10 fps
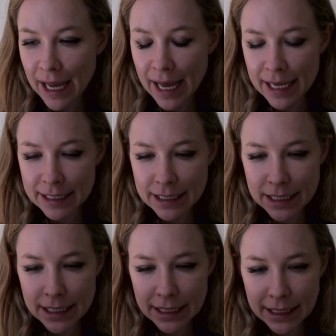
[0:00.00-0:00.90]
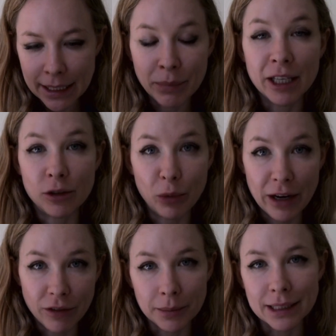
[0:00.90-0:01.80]
and keeping it away
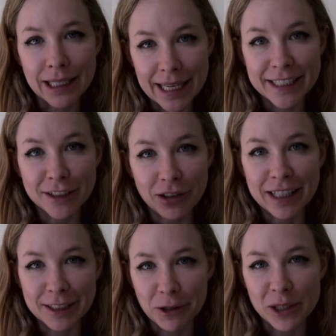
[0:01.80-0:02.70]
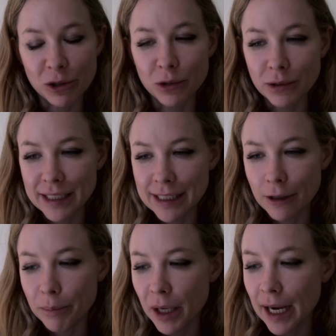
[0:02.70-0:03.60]
from the light, so that's going to hold
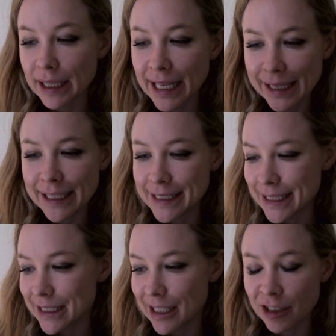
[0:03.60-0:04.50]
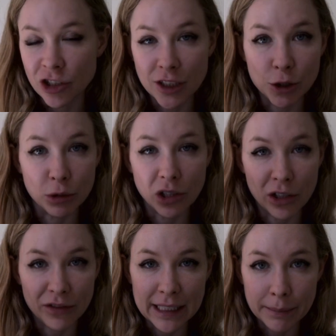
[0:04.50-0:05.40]
still. But I like these because I can just do a lot
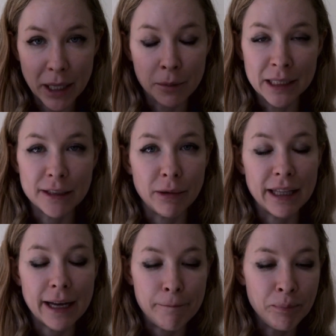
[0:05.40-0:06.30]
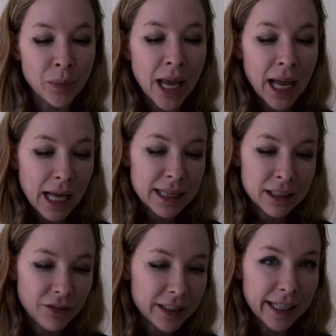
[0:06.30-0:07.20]
of experiments with them. And then
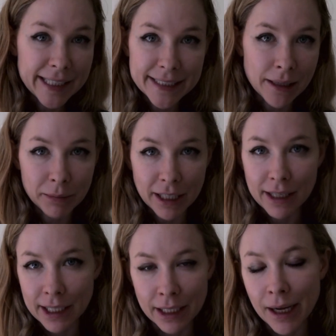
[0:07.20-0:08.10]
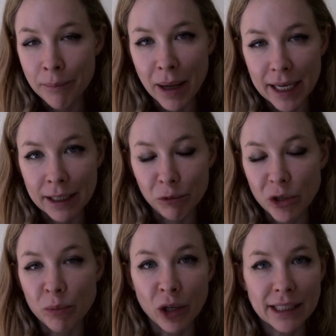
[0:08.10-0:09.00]
if I like something, I can come back in
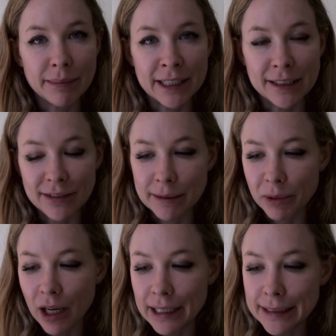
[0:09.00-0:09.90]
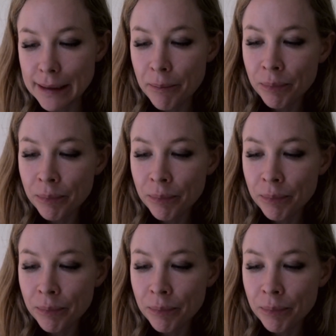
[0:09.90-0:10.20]
with more expensive supplies.